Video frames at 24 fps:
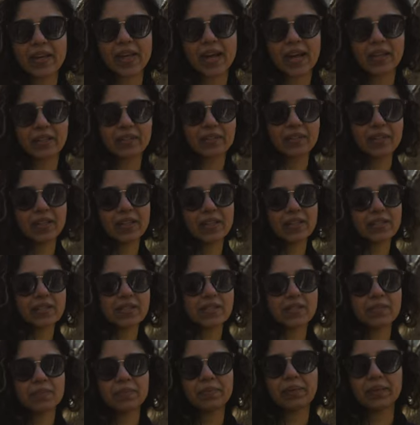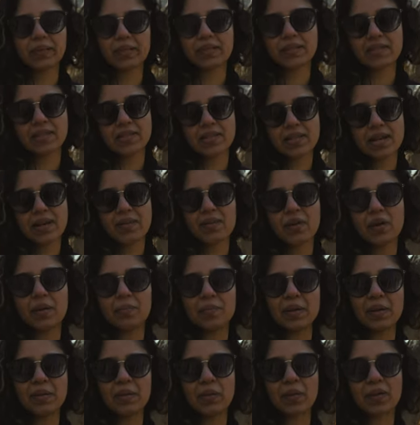calories. Mm-hmm. But this is how
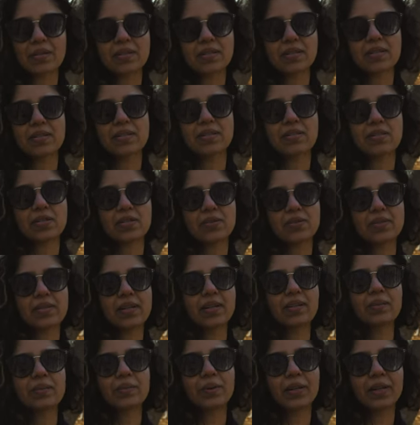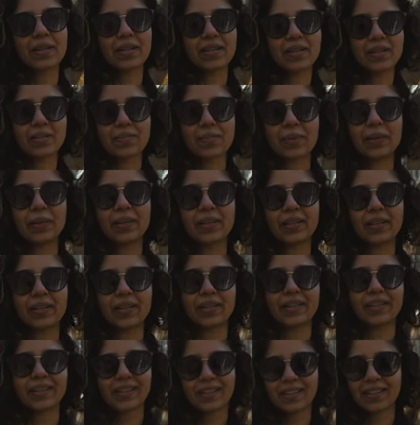Abby wants us to celebrate his
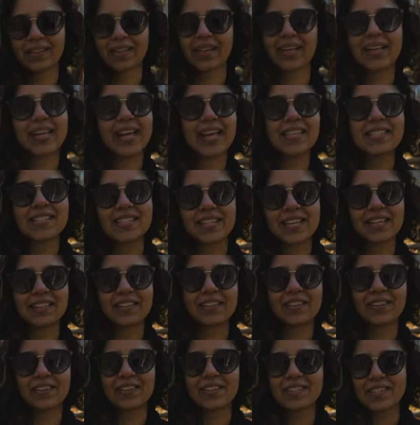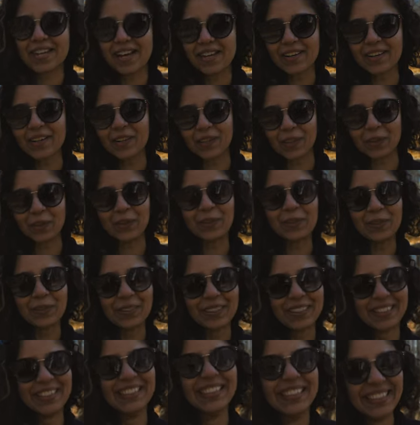birthday. Like, get skinnier. Is that a
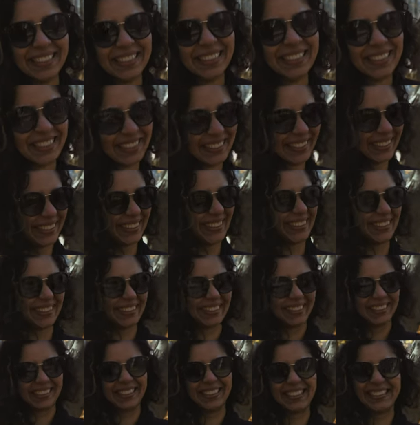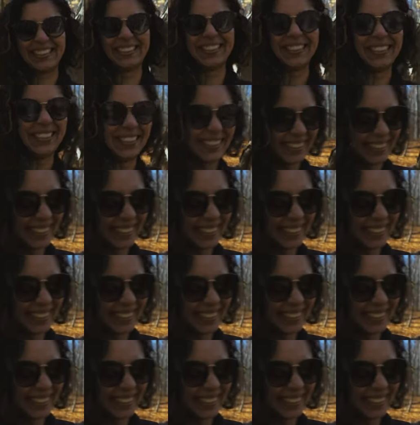clue? Yes, that's a clue.